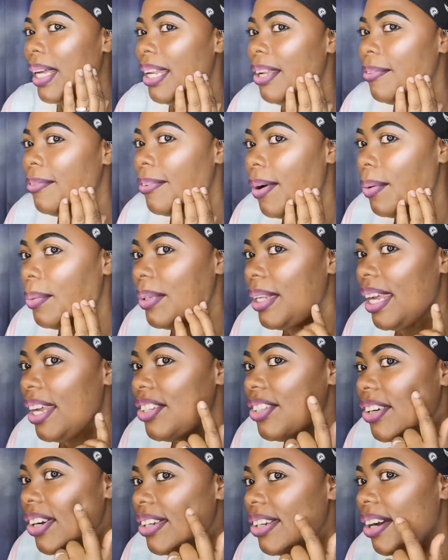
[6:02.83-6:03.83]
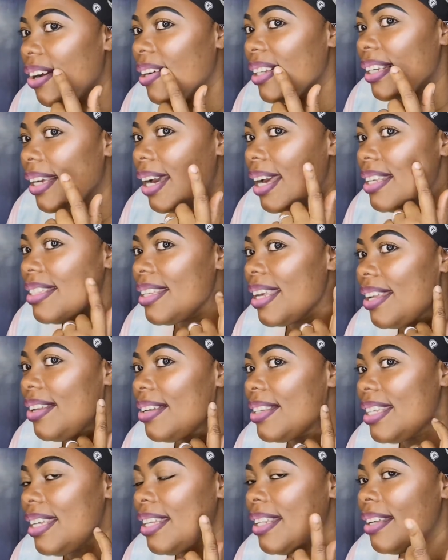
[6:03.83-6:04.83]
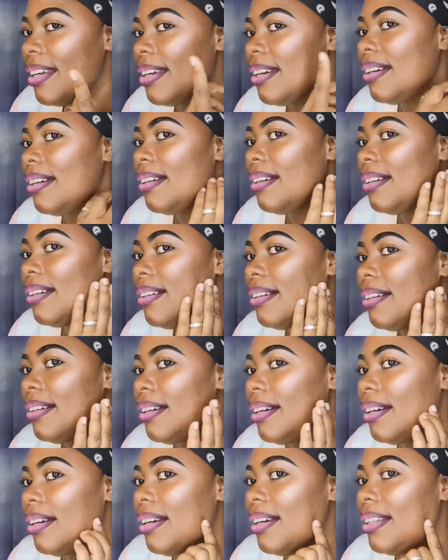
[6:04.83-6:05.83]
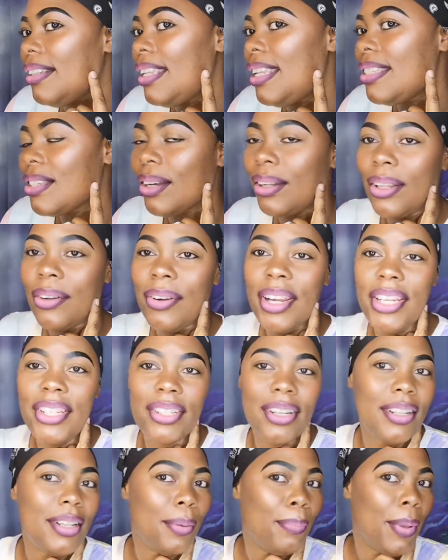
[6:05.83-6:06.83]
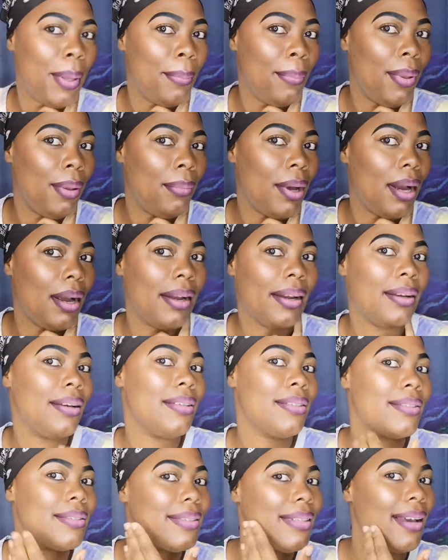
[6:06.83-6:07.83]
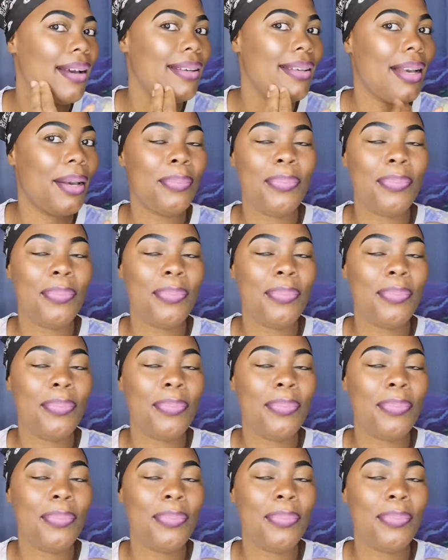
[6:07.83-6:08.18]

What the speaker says: put any foundation on, guys. Can you see the discoloration, the pimple mark? See,